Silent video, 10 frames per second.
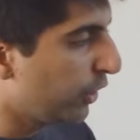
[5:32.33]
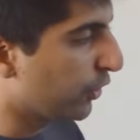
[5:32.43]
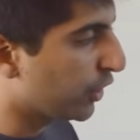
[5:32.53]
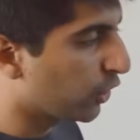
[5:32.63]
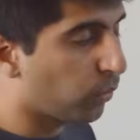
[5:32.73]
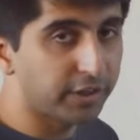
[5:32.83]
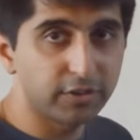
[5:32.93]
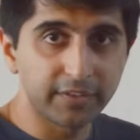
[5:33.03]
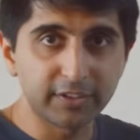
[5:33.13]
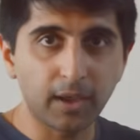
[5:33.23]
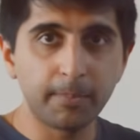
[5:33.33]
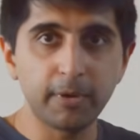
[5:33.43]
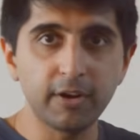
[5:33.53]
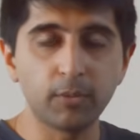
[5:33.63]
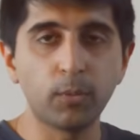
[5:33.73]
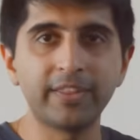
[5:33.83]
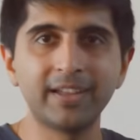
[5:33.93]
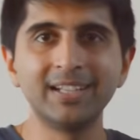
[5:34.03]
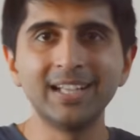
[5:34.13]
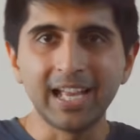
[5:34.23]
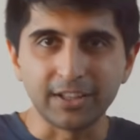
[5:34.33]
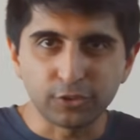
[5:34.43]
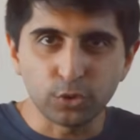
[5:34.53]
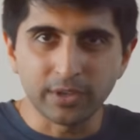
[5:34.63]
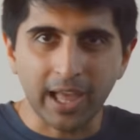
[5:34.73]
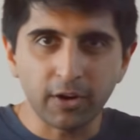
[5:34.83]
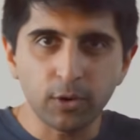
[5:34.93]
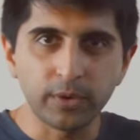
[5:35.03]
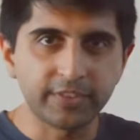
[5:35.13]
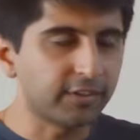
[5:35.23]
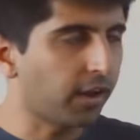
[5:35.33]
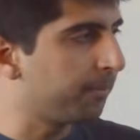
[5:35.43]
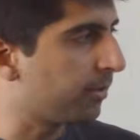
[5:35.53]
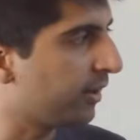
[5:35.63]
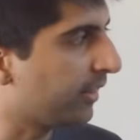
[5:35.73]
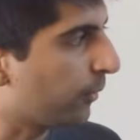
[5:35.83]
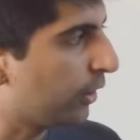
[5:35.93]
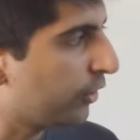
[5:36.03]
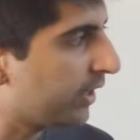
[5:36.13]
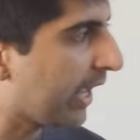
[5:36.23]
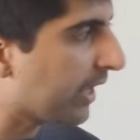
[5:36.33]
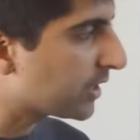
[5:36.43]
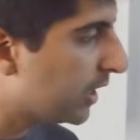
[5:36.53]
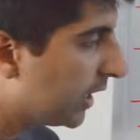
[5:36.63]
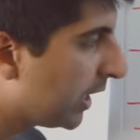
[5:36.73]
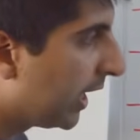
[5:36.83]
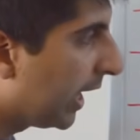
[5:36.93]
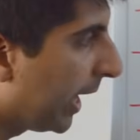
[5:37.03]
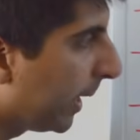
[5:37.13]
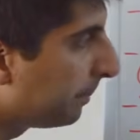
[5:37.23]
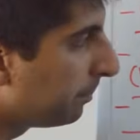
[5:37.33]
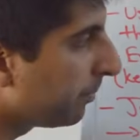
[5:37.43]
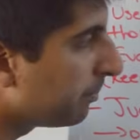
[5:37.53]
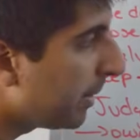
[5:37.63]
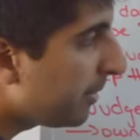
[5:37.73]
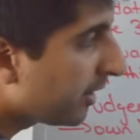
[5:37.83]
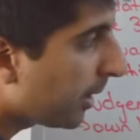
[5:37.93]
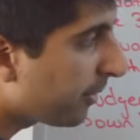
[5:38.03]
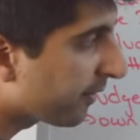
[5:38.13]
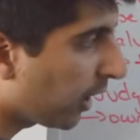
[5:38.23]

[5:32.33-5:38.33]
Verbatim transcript: You can question the time period and whether it's too narrow with the time period that we're looking at. Um, maybe the number of